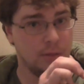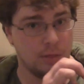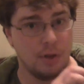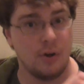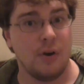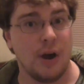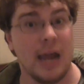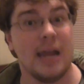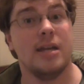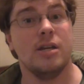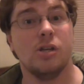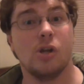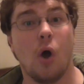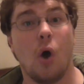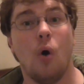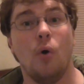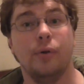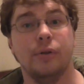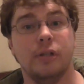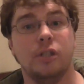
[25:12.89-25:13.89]
Their end
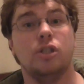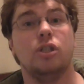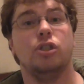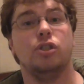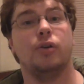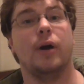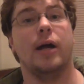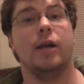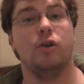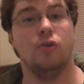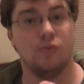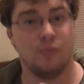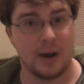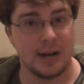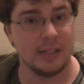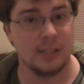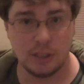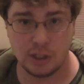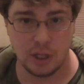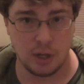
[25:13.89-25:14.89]
goal is to try to
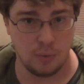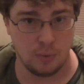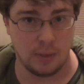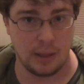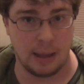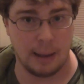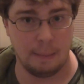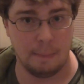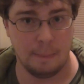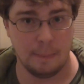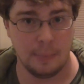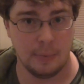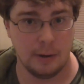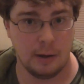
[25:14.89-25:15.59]
rescue them.